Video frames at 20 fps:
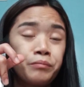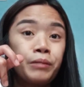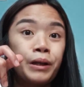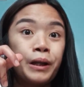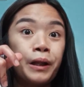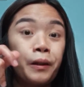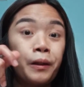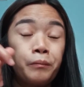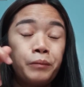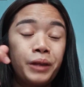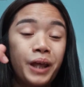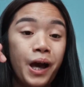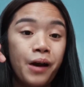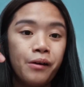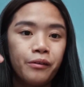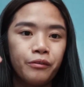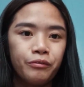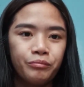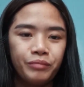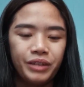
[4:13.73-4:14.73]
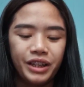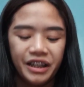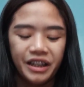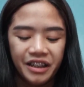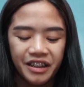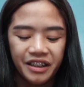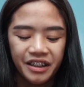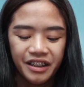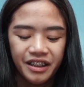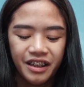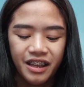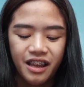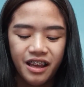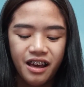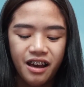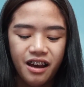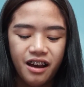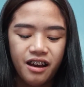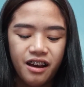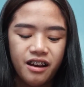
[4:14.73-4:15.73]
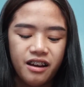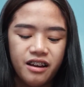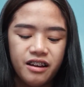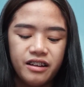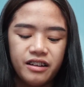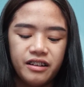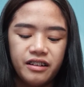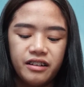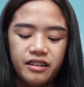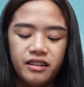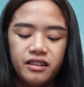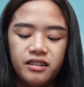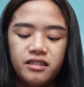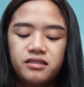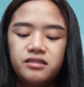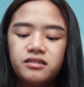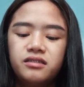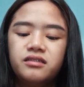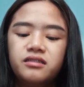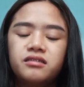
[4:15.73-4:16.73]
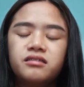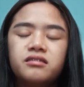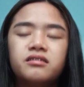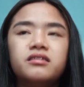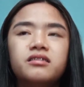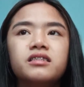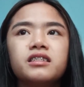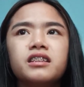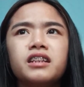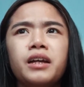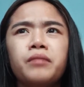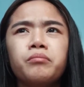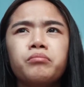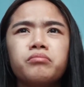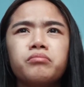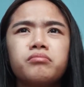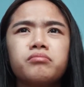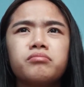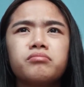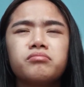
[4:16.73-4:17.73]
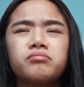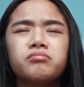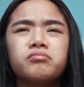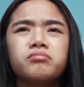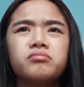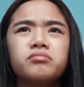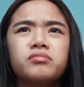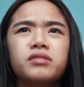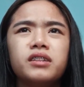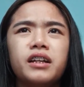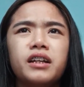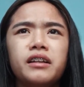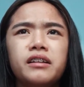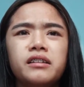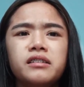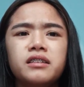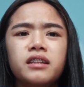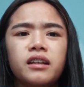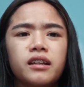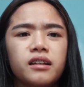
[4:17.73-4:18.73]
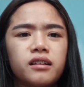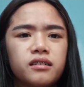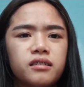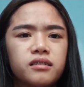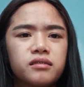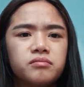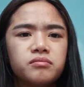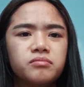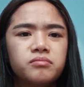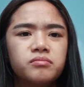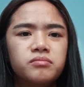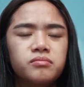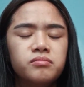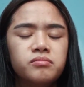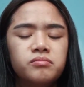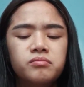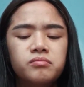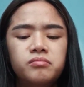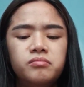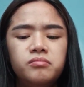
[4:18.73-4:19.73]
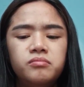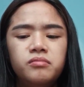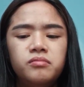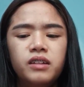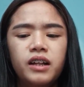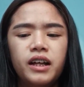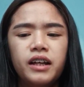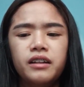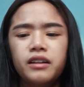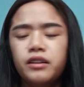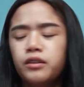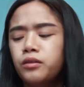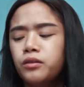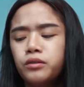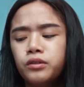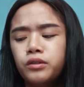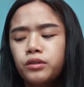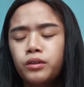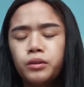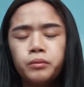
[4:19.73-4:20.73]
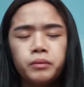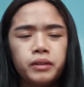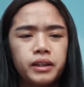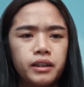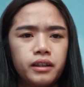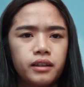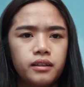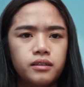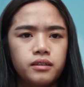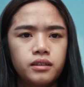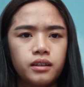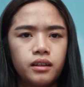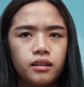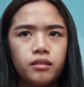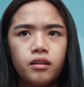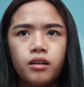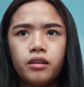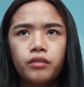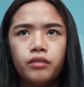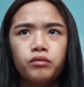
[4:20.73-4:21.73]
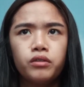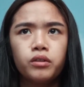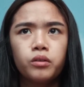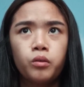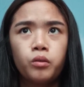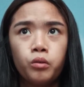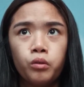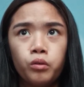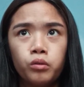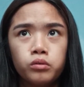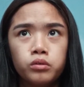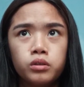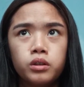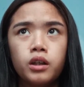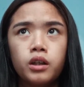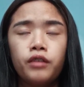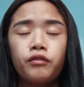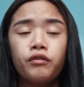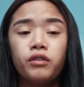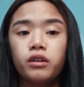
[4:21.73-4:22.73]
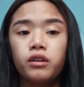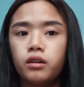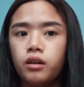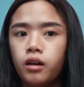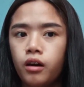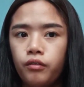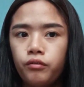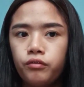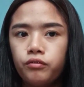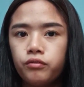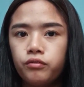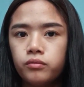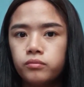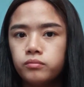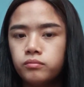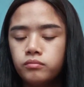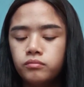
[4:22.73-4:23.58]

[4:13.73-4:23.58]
Penelope out of me, I kept getting sick, and I don't normally get sick, not even a cold, not even a cough.